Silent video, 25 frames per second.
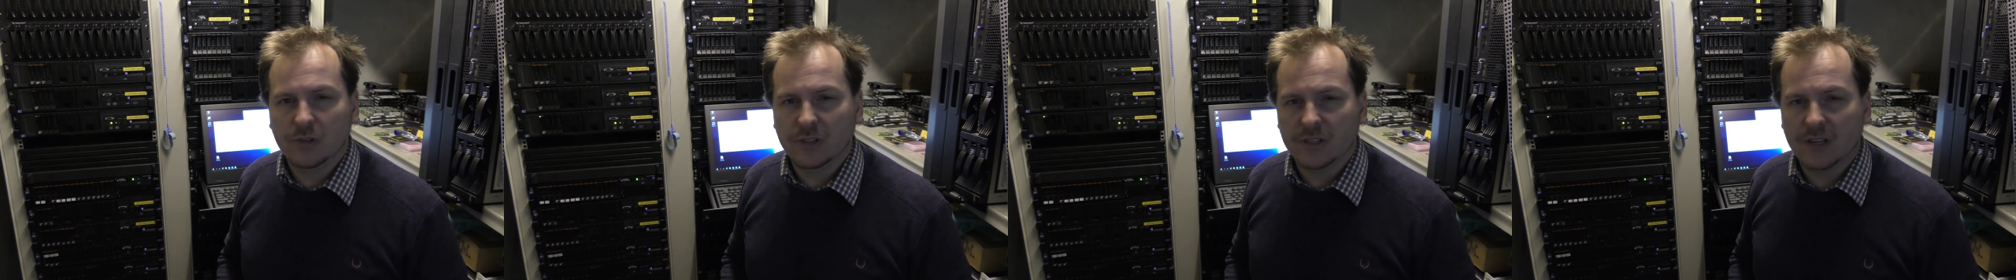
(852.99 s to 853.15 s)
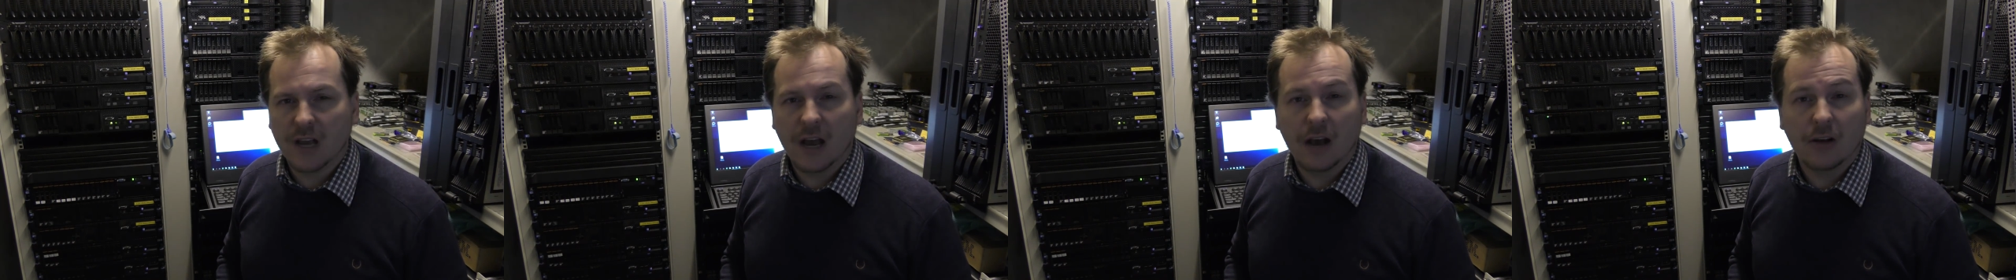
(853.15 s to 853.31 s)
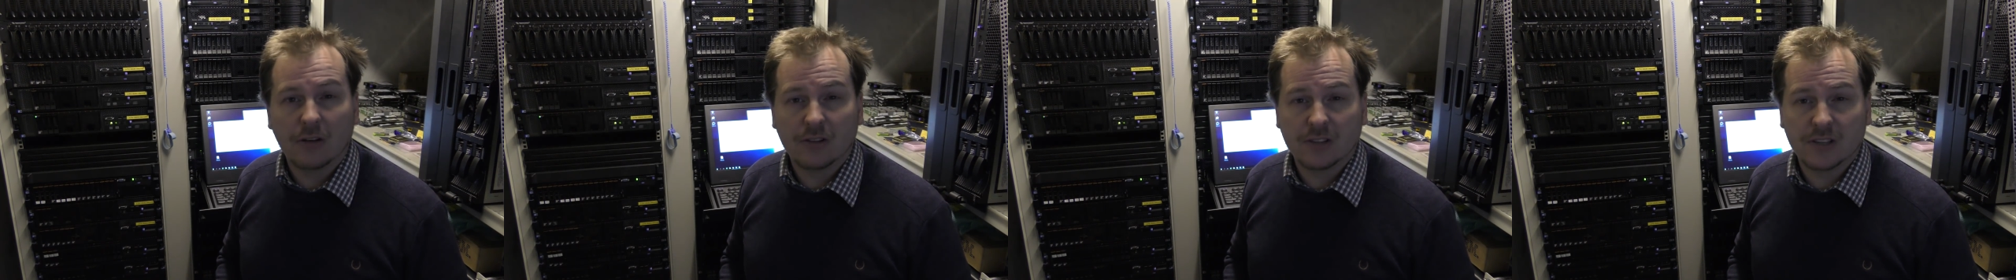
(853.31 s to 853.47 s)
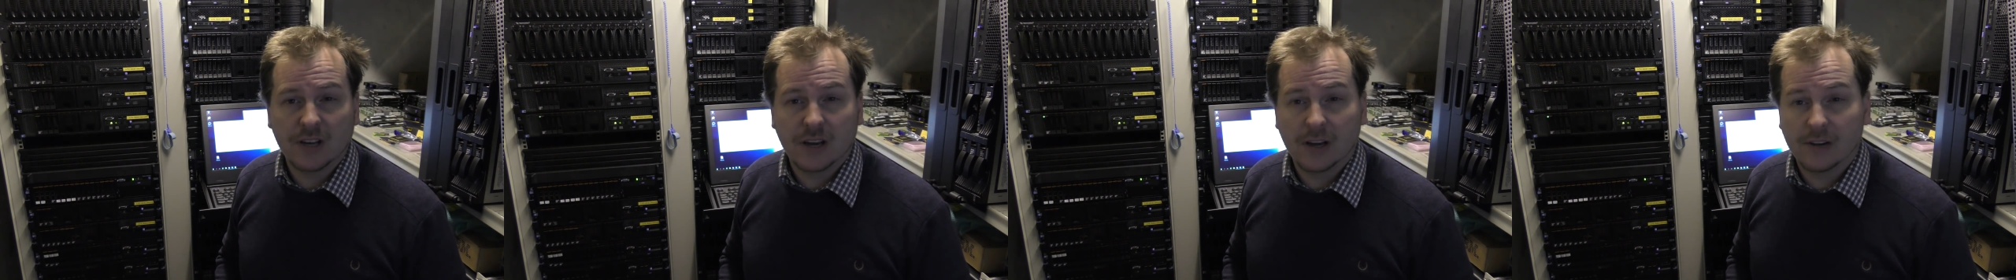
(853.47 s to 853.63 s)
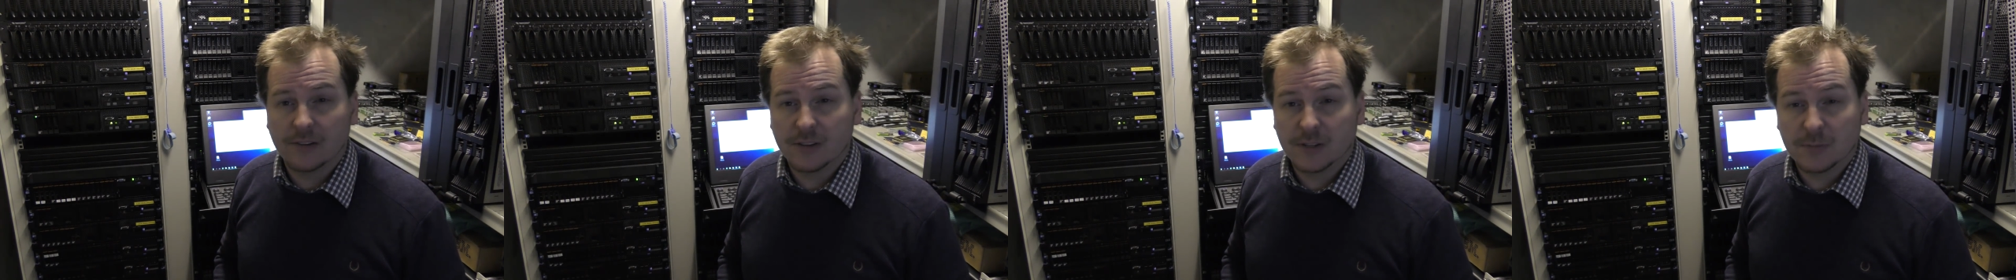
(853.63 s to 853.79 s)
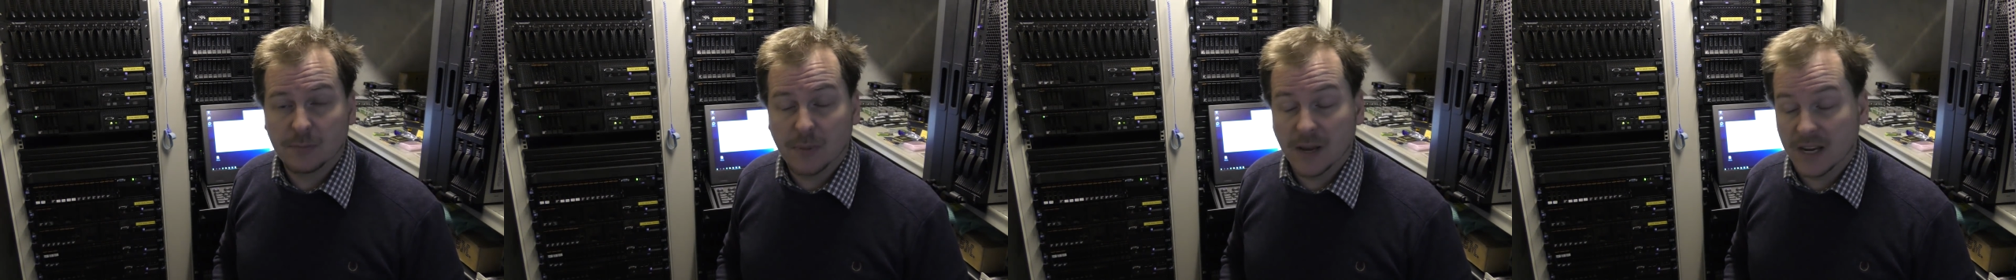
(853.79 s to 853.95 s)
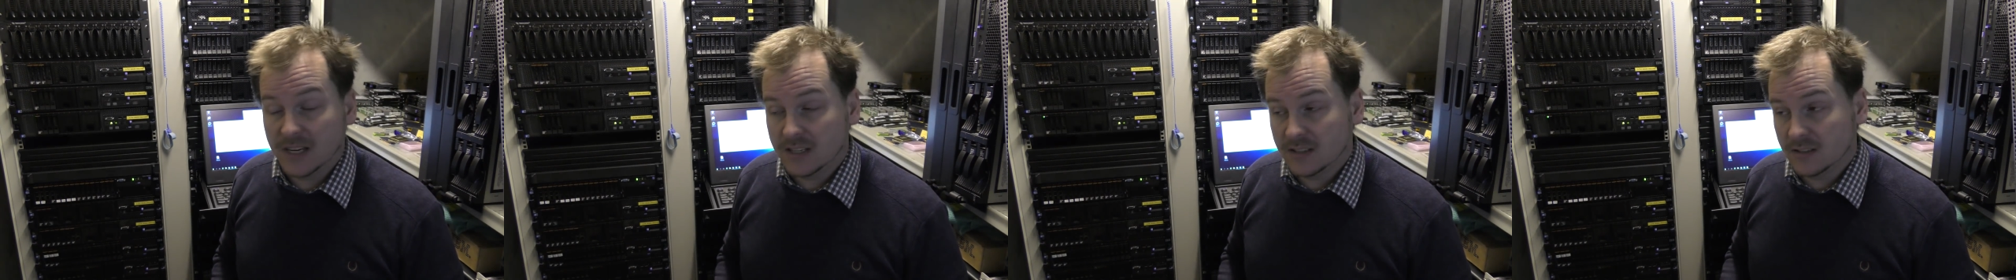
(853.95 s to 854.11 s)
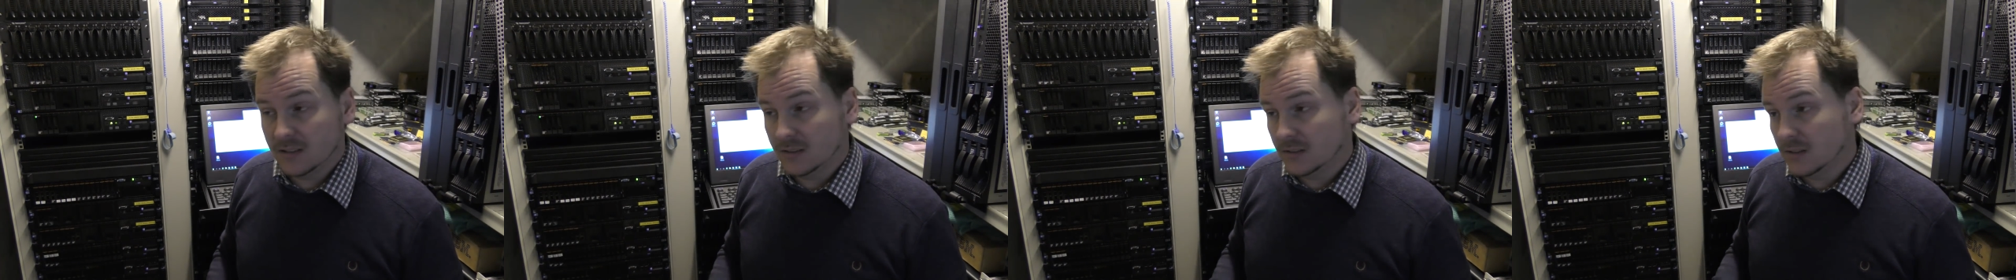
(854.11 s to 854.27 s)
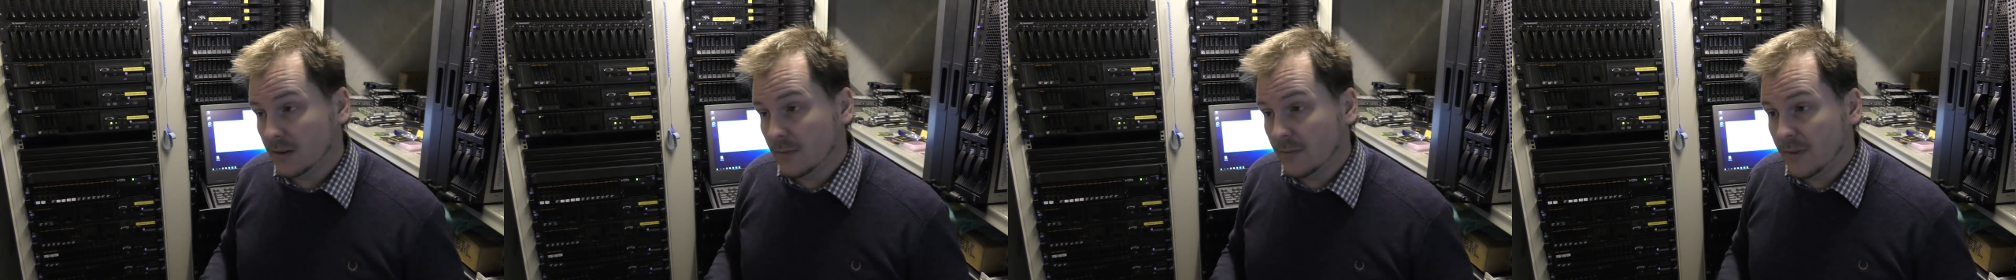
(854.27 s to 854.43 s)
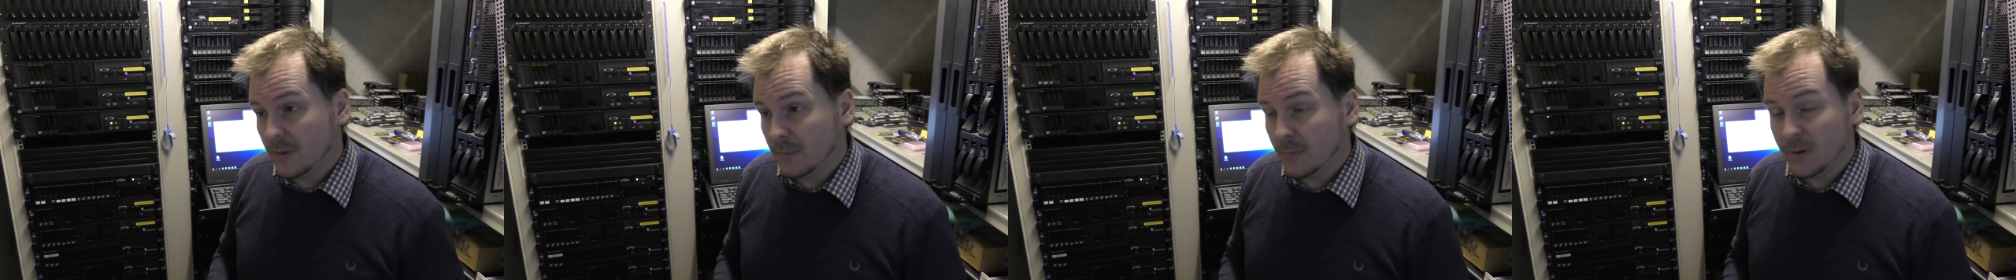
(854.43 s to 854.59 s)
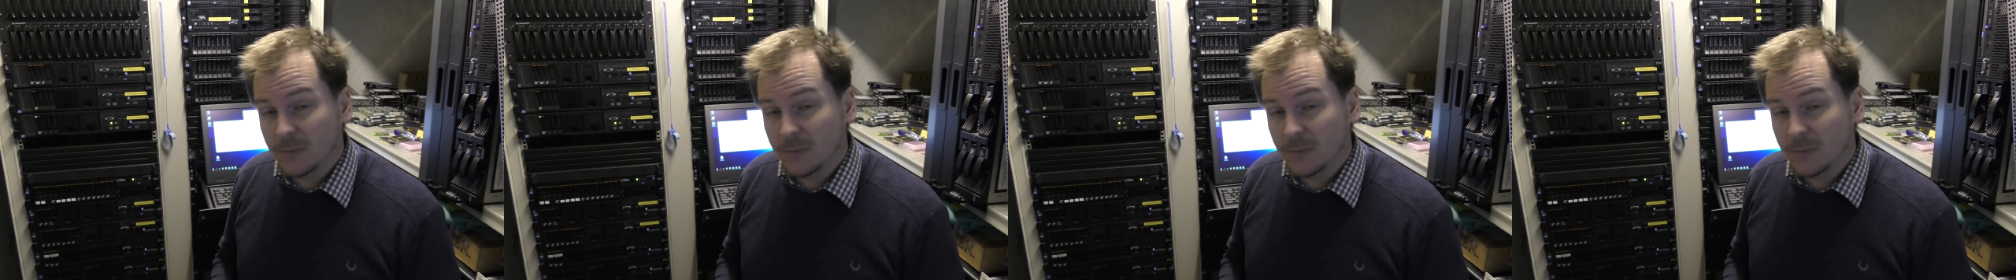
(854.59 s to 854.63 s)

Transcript: is outside of specs or something,